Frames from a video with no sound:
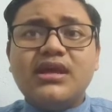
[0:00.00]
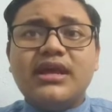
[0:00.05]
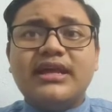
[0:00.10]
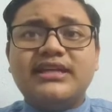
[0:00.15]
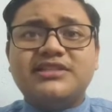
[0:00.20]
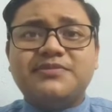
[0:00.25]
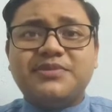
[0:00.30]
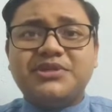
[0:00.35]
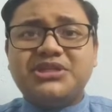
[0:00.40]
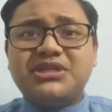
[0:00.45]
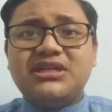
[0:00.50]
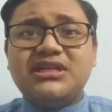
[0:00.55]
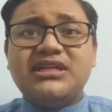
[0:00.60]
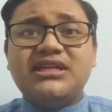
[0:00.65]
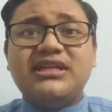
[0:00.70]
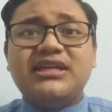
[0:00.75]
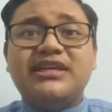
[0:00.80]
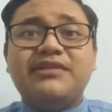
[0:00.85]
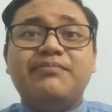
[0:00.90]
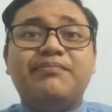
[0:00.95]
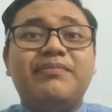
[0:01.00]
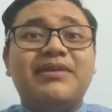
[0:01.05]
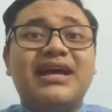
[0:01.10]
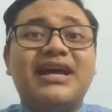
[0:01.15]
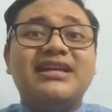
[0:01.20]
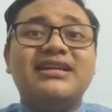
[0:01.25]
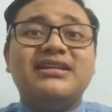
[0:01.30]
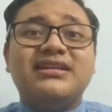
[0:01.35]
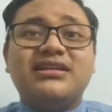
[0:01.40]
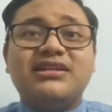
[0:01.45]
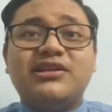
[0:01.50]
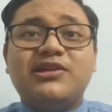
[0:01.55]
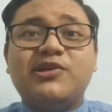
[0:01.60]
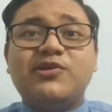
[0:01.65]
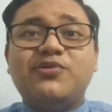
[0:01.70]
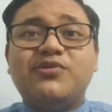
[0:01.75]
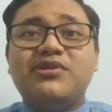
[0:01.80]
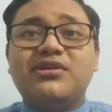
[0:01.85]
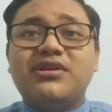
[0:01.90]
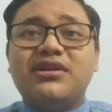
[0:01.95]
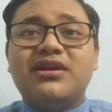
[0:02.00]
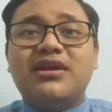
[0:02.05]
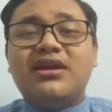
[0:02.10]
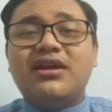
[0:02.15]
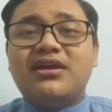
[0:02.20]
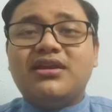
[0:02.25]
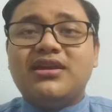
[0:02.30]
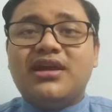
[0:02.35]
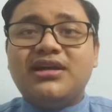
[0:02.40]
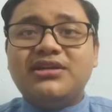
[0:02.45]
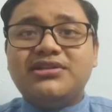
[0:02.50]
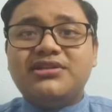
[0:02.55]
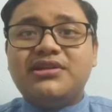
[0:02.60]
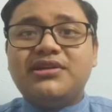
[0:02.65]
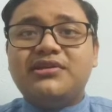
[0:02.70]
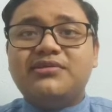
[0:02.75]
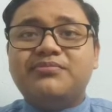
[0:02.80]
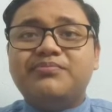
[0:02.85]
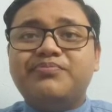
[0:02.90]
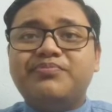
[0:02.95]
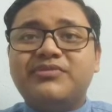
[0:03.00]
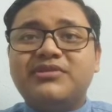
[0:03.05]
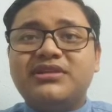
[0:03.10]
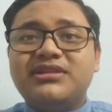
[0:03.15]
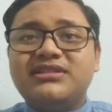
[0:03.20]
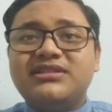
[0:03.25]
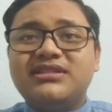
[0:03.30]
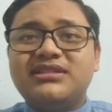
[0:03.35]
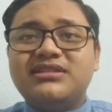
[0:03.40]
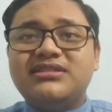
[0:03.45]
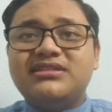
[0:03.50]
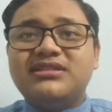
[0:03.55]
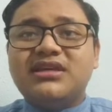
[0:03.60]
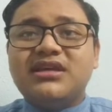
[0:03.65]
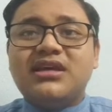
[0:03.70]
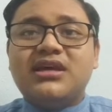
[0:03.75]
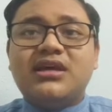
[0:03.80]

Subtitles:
especially in plant include Dutch elm disease,